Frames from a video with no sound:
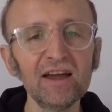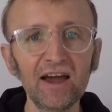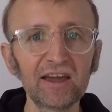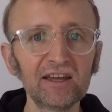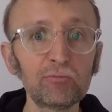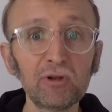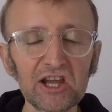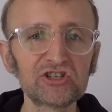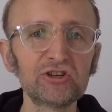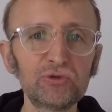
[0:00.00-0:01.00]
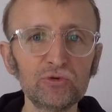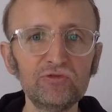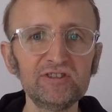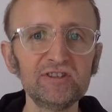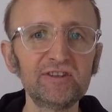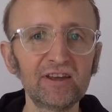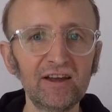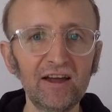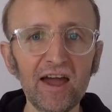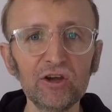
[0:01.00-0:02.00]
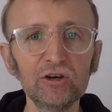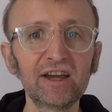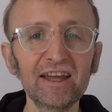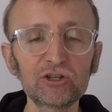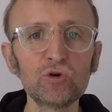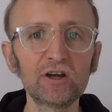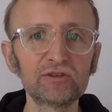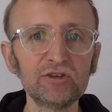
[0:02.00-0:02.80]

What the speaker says: I had the pleasure to visit AION headquarters